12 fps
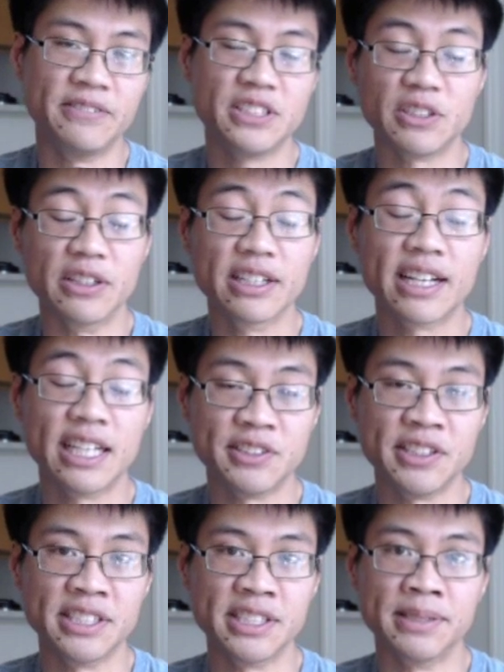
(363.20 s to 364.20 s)
certain
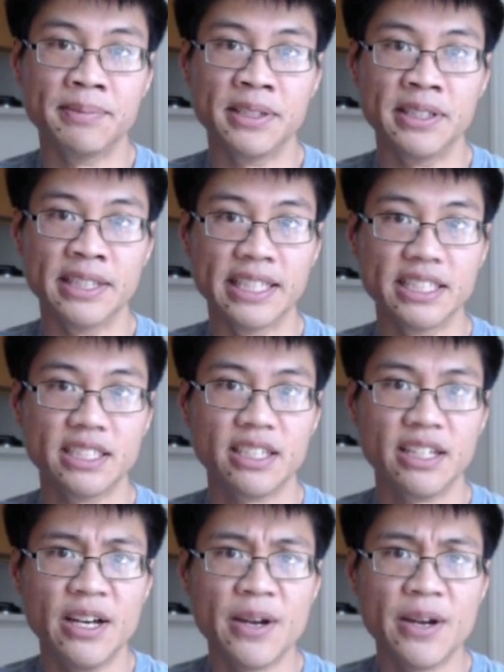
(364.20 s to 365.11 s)
countries in the Middle East?